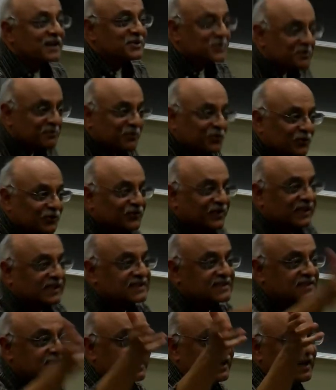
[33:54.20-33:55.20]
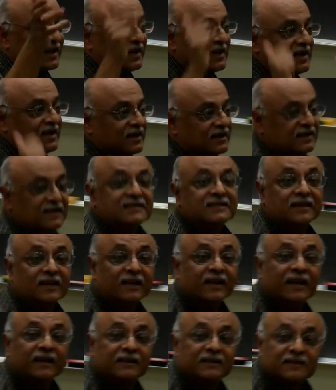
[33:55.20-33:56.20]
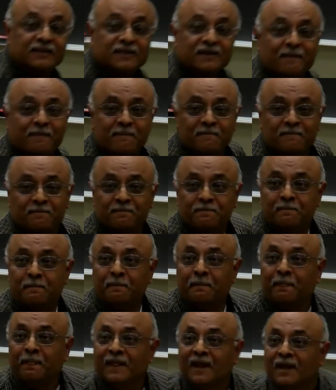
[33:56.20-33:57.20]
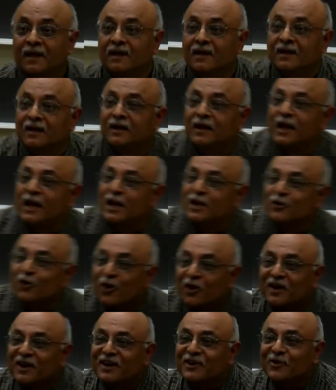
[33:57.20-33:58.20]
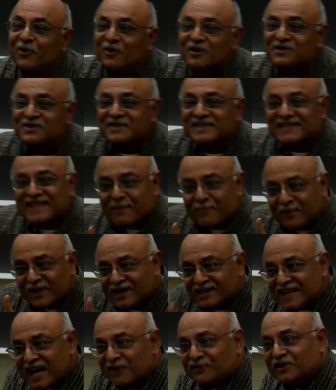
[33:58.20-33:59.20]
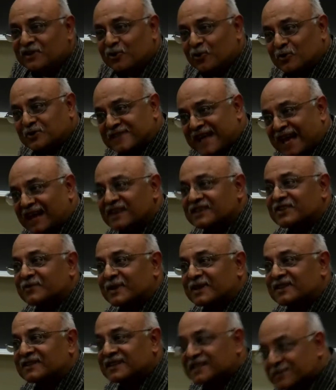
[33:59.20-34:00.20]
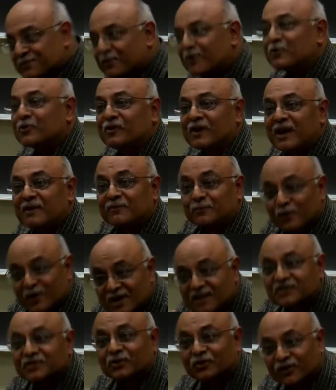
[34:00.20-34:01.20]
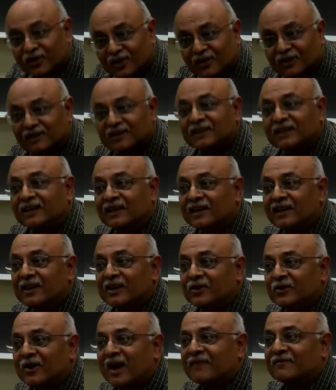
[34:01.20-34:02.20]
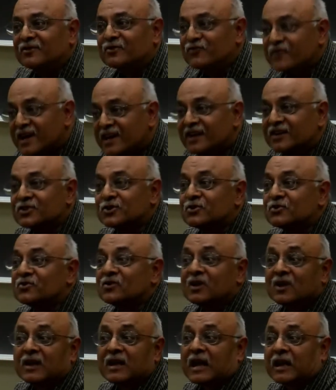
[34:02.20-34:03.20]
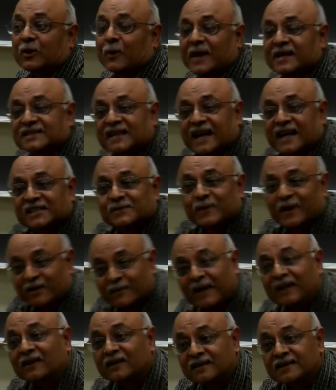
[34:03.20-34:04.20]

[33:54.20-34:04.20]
to improve these, uh, these indicators in, in order to separate out the causality, whether this program worked or not, you have to really do quasi-experimental